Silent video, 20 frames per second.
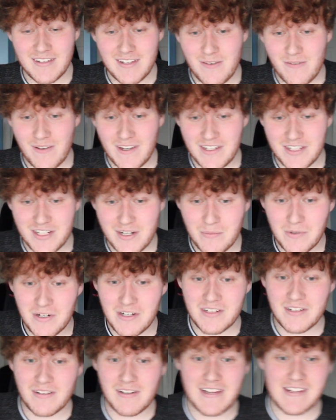You think she
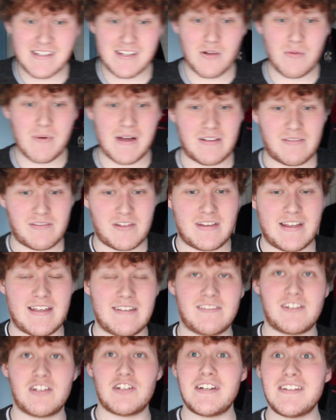would at least go, what?
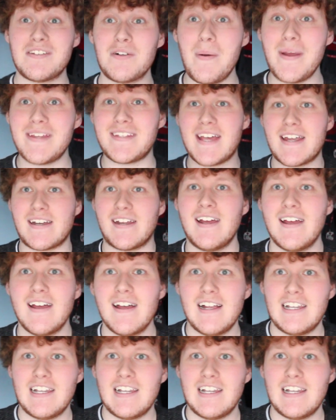Because she's always said,